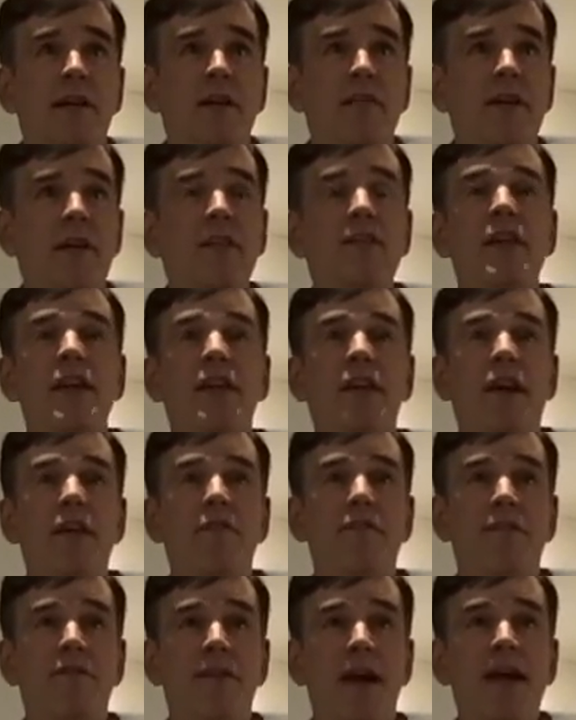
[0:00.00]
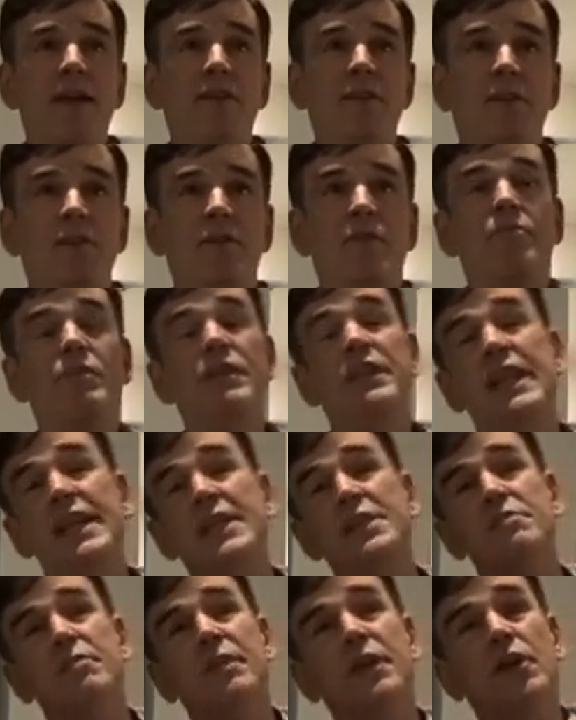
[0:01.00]
They think I've failed. But
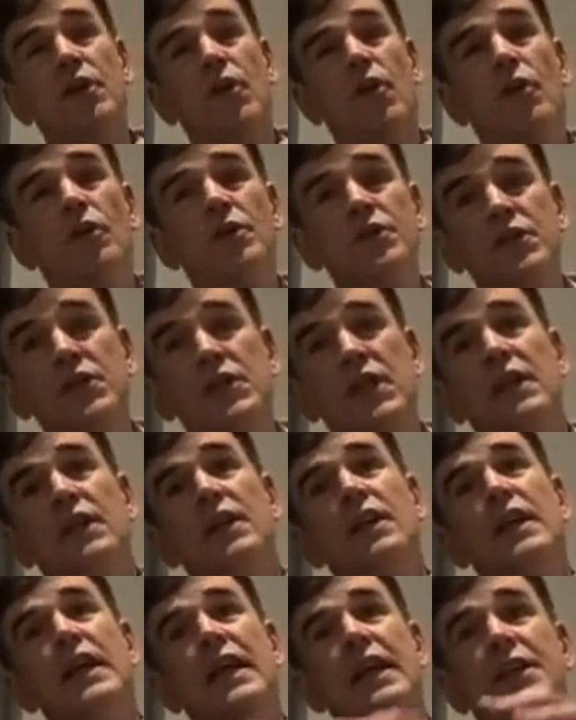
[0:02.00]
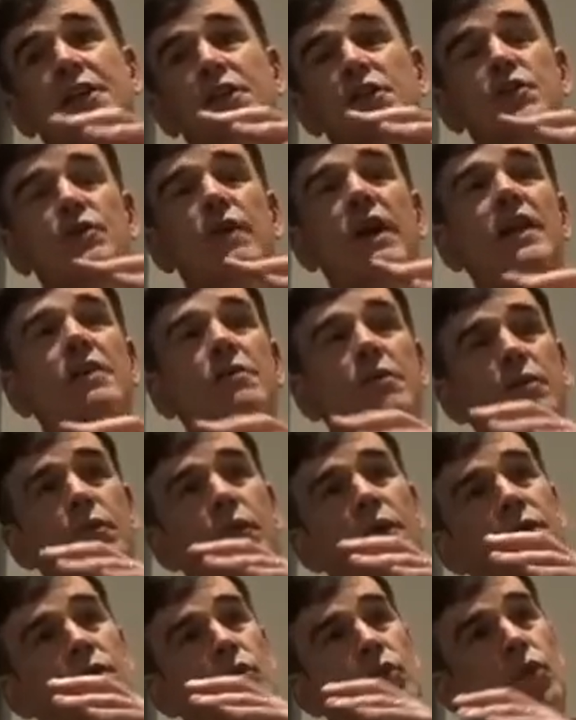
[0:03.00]
that's because in Australia, we
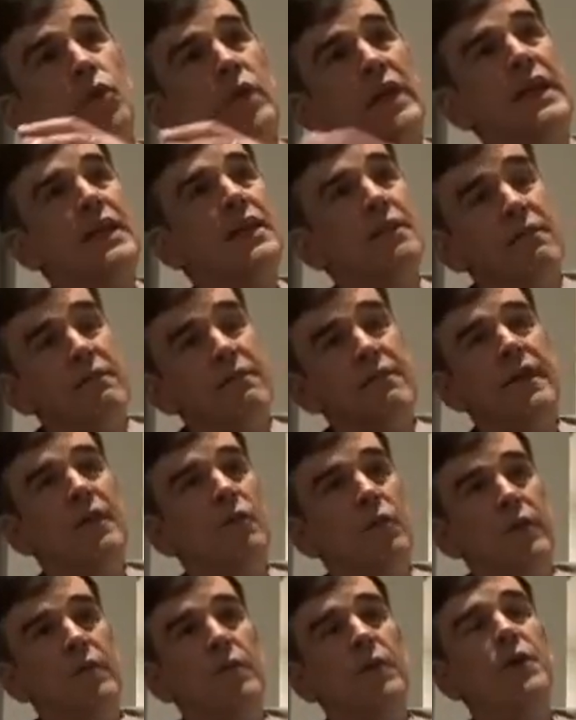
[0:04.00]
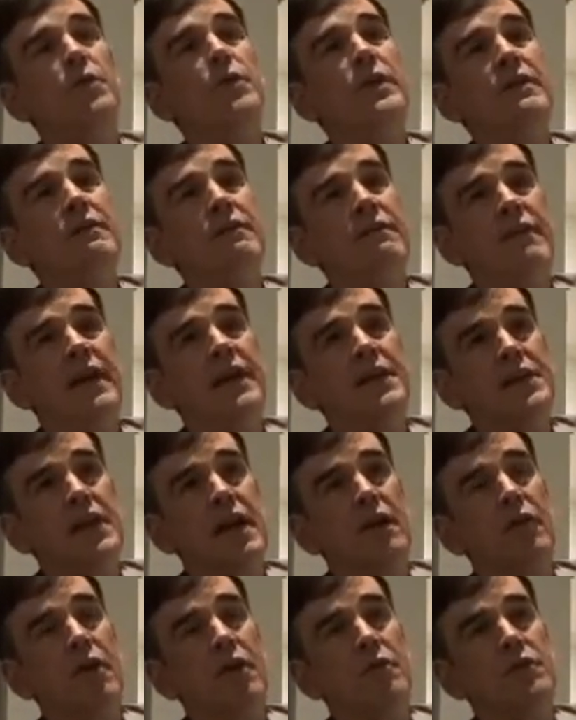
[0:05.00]
want to invent
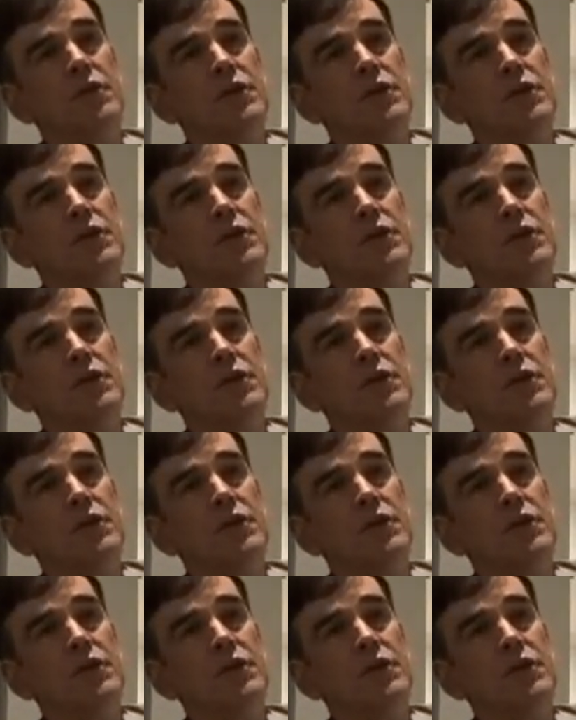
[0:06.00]
our own